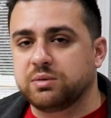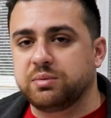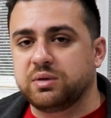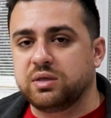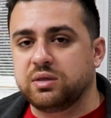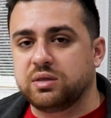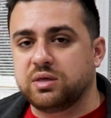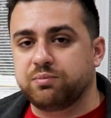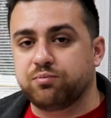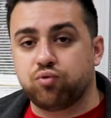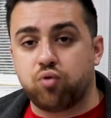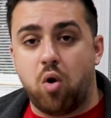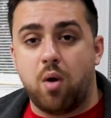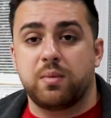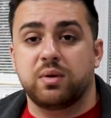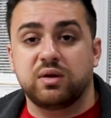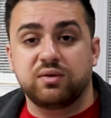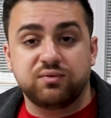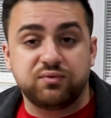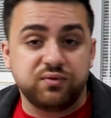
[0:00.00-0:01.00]
to be the
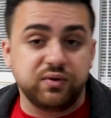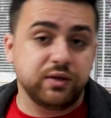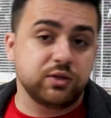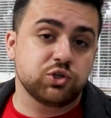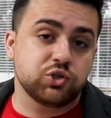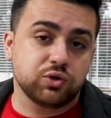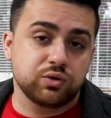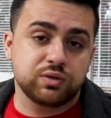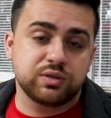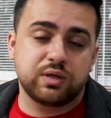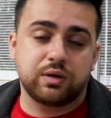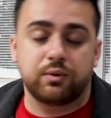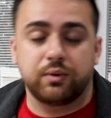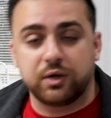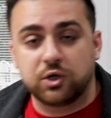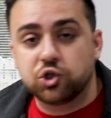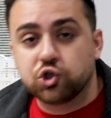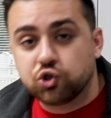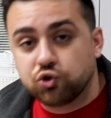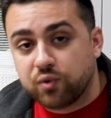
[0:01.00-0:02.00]
prominent features that are
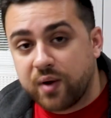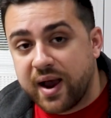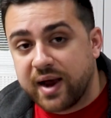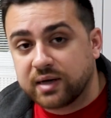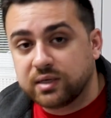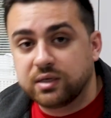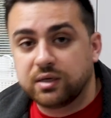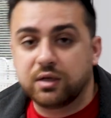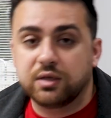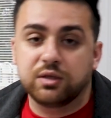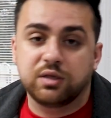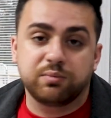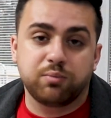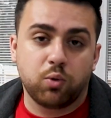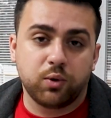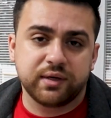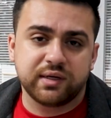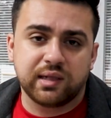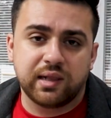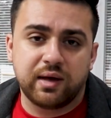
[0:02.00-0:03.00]
extracted in the
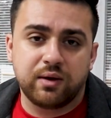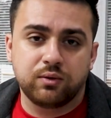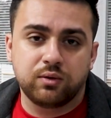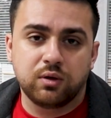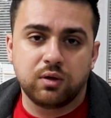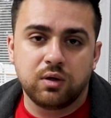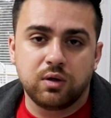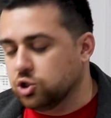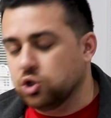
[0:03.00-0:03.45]
point cloud.